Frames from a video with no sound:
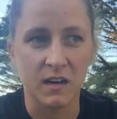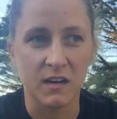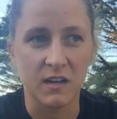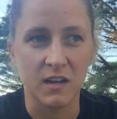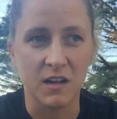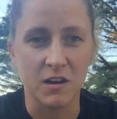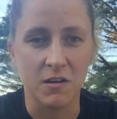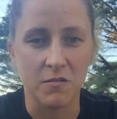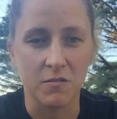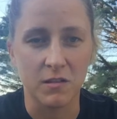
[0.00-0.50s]

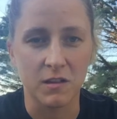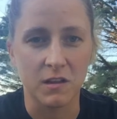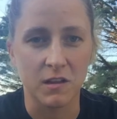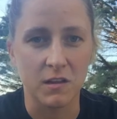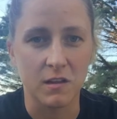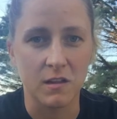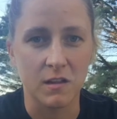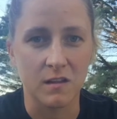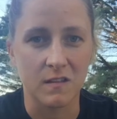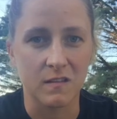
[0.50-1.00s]

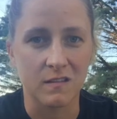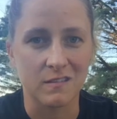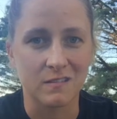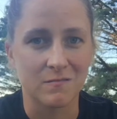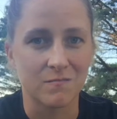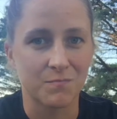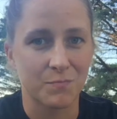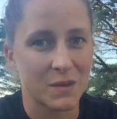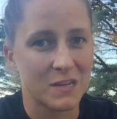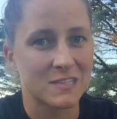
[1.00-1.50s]
It's
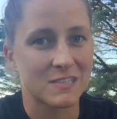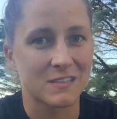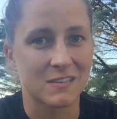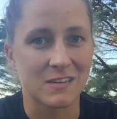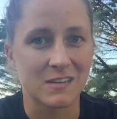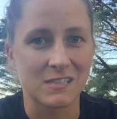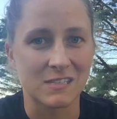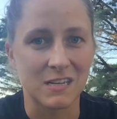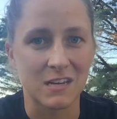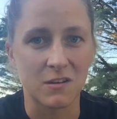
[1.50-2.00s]
basically
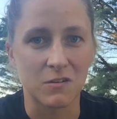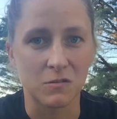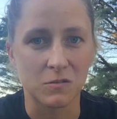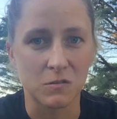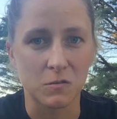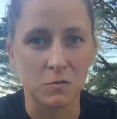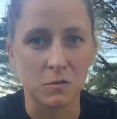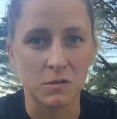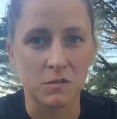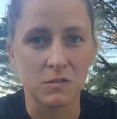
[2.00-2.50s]
a single
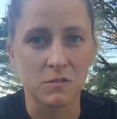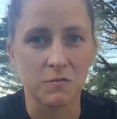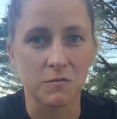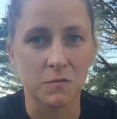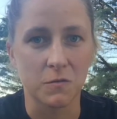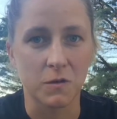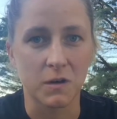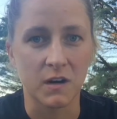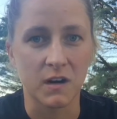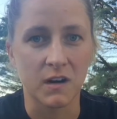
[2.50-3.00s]
source
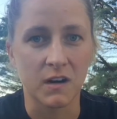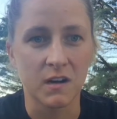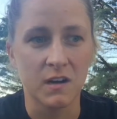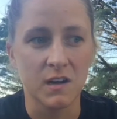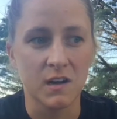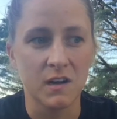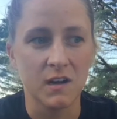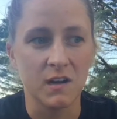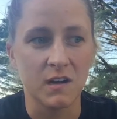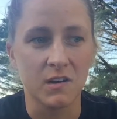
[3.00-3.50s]
for
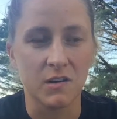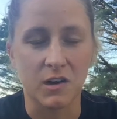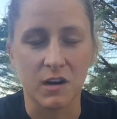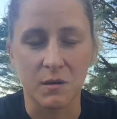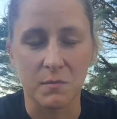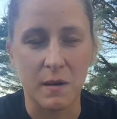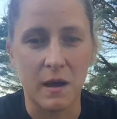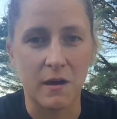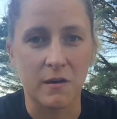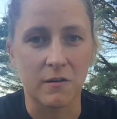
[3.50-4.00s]
cricket
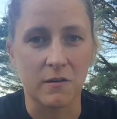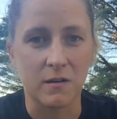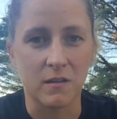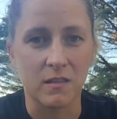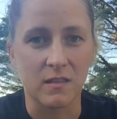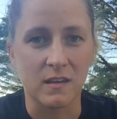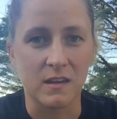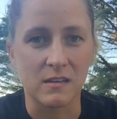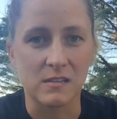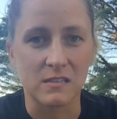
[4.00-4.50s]
powder and
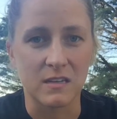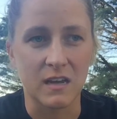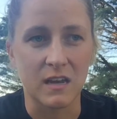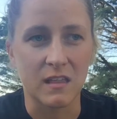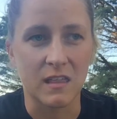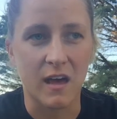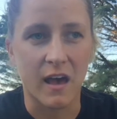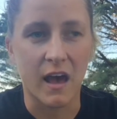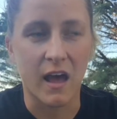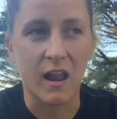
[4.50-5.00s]
things like
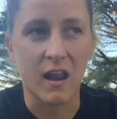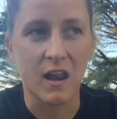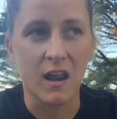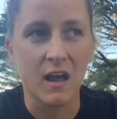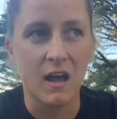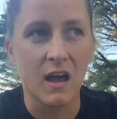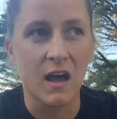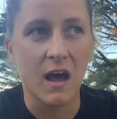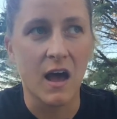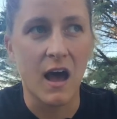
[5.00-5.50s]
that.
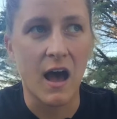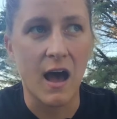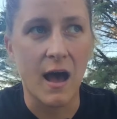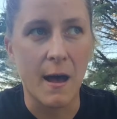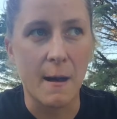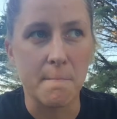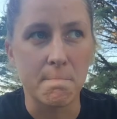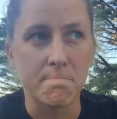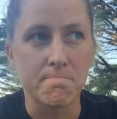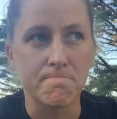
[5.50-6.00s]

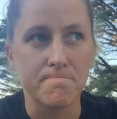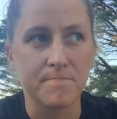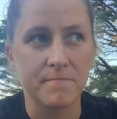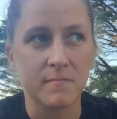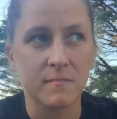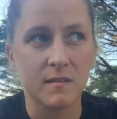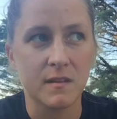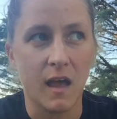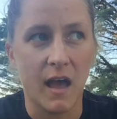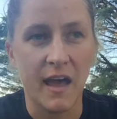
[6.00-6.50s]
I
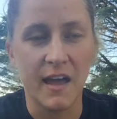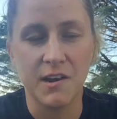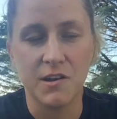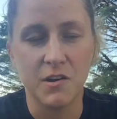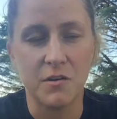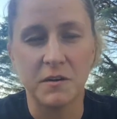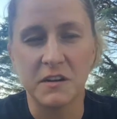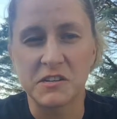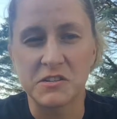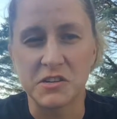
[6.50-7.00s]
had
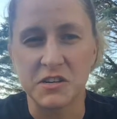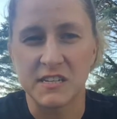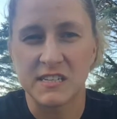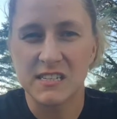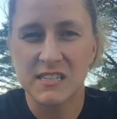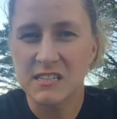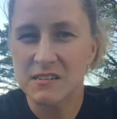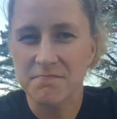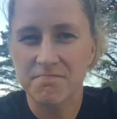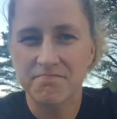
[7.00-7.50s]
no
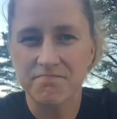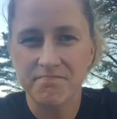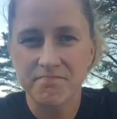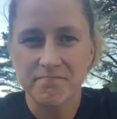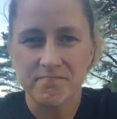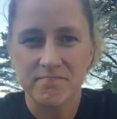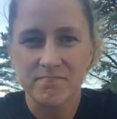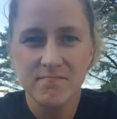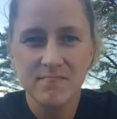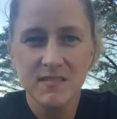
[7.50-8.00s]
interest
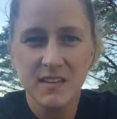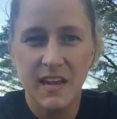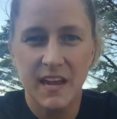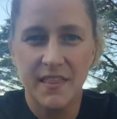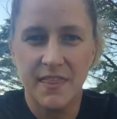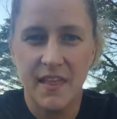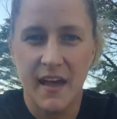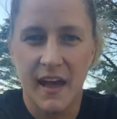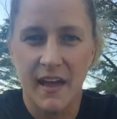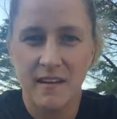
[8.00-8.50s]
in
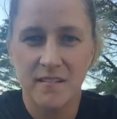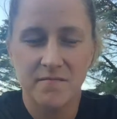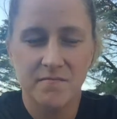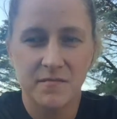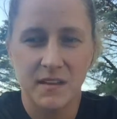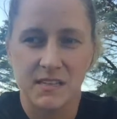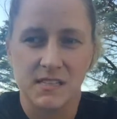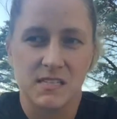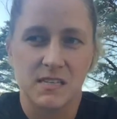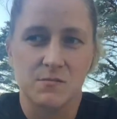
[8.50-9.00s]
that.
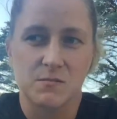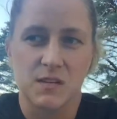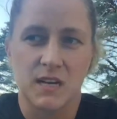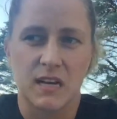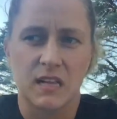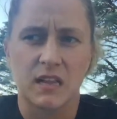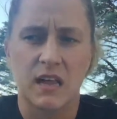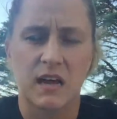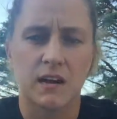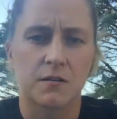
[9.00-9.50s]
That seemed like a
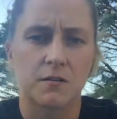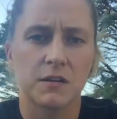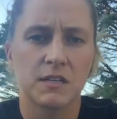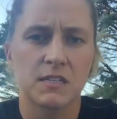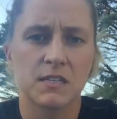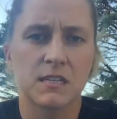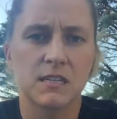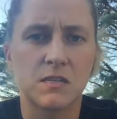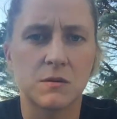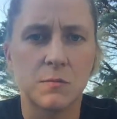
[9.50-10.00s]
lot of
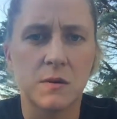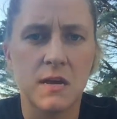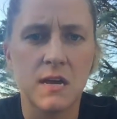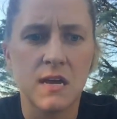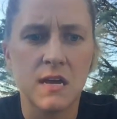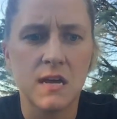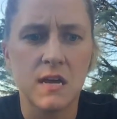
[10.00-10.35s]
risk to me.